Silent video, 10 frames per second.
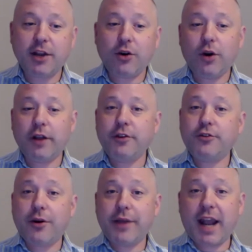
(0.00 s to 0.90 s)
or if you
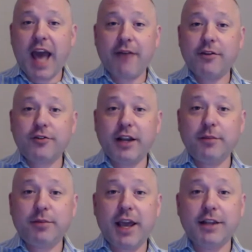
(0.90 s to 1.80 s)
don't yet have a training
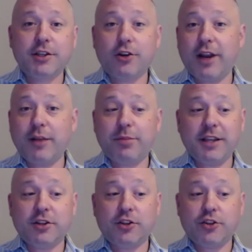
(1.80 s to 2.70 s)
plan, it's a great place
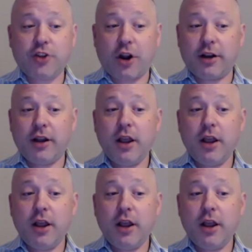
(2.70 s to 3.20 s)
to start.